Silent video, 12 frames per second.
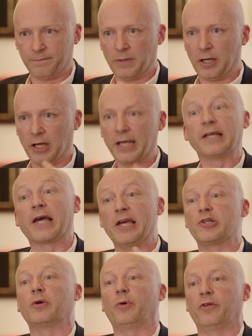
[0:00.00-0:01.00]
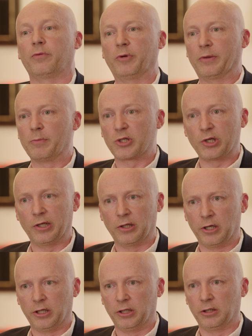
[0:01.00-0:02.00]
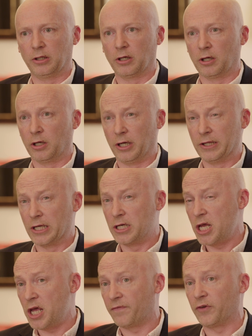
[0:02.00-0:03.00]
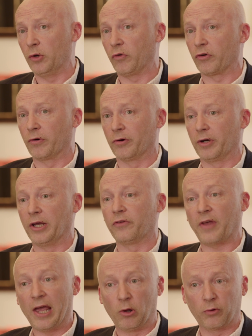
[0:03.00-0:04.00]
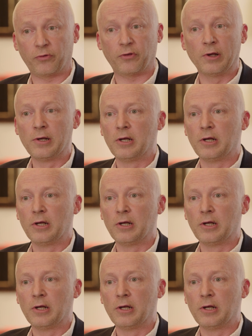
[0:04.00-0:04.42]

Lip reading: engaging with machine learning in the near future is health.